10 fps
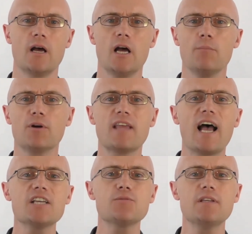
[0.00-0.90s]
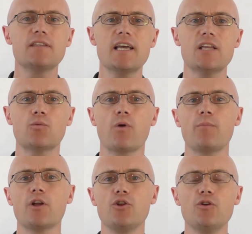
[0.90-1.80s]
but as we did when
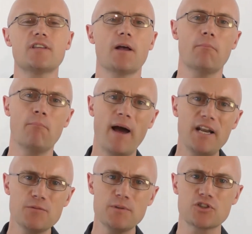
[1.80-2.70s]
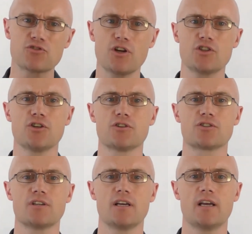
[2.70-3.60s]
we looked at management
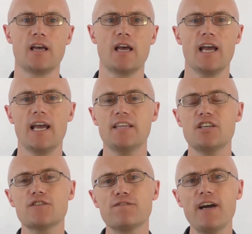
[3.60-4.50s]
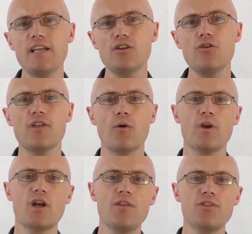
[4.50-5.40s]
structures, it is vital that
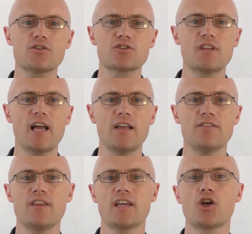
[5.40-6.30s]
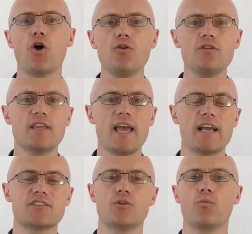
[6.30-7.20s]
we understand the
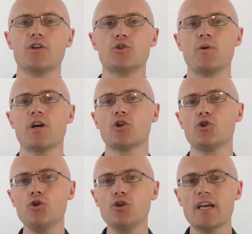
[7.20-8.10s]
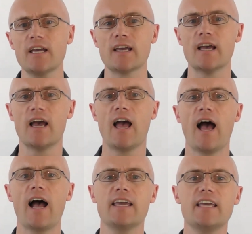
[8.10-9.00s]
context in which we are looking
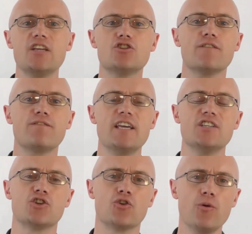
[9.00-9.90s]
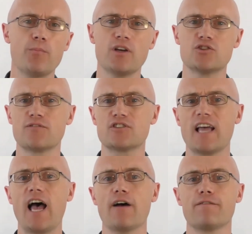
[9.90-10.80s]
at each of these groupings of
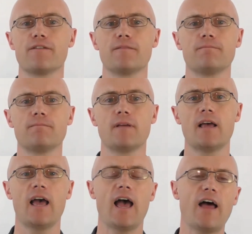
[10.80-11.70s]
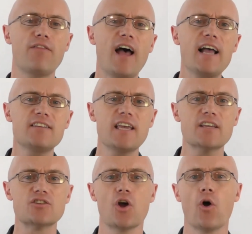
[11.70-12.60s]
staff, and that
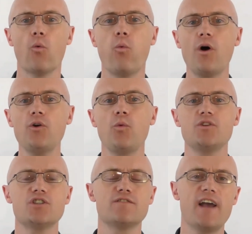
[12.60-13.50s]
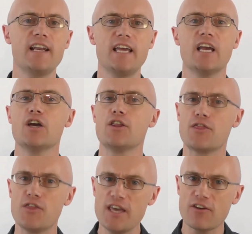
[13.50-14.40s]
is one which is very
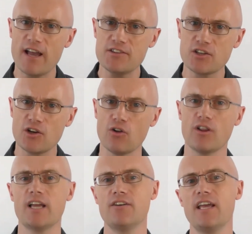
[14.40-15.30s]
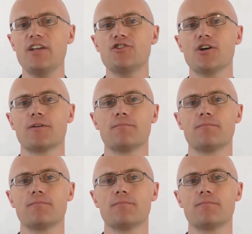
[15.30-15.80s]
theoretical in nature.